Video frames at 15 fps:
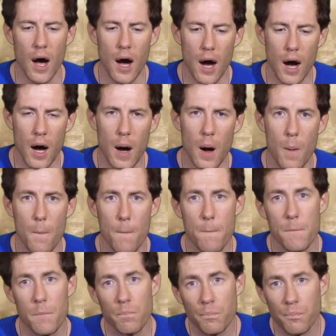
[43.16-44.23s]

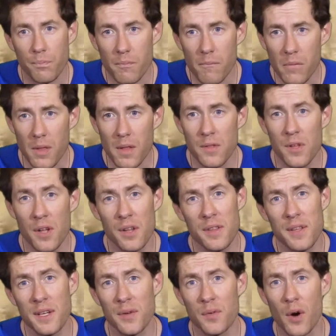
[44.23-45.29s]
The other
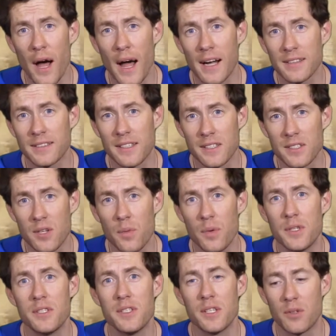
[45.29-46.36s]
thing they've got access to,
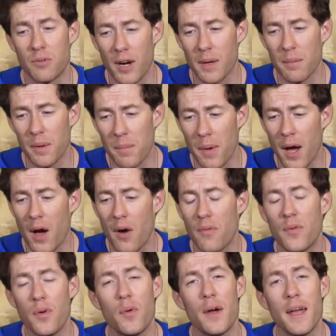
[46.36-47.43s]
which is incredibly
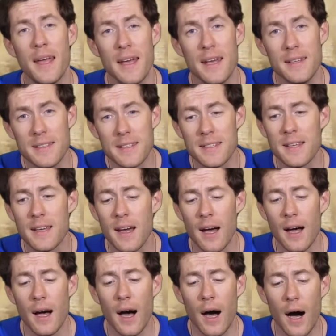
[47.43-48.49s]
powerful, is
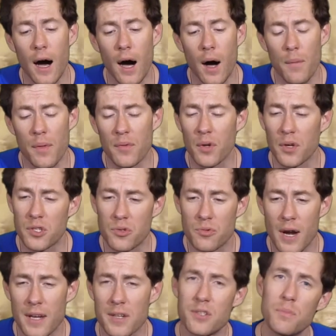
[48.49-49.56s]
they've got a
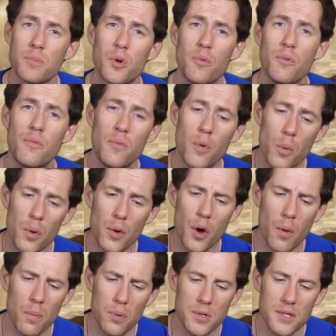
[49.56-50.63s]
stratagem called Forward
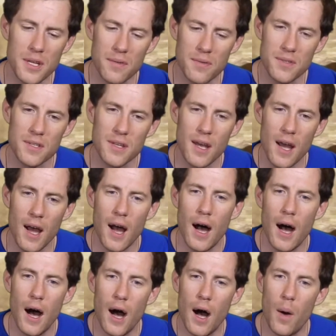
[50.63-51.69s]
Operatives,
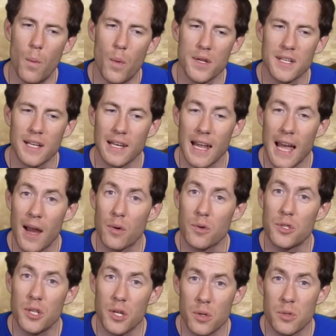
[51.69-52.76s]
which
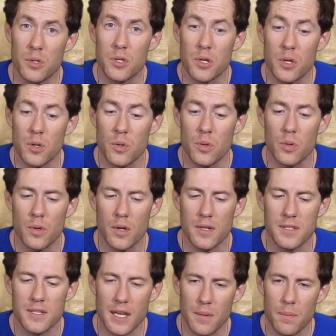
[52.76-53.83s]
allows you to
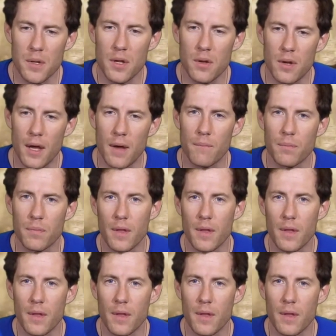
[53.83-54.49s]
set up a unit